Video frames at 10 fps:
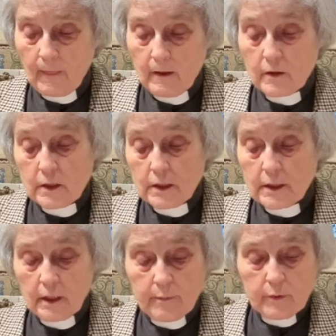The
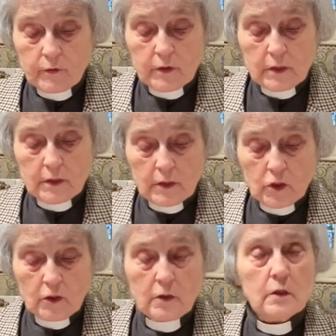disciples'
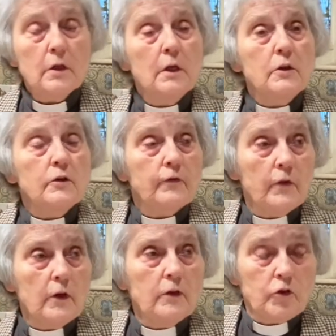decisions to
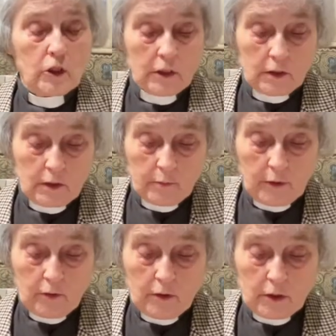follow Jesus were
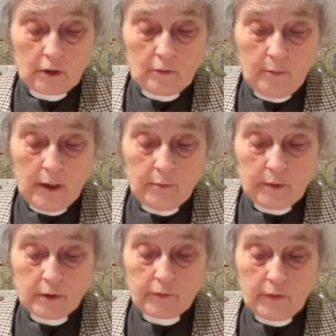critical
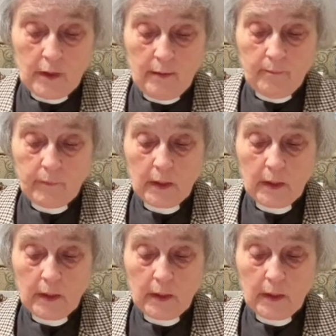moments for them,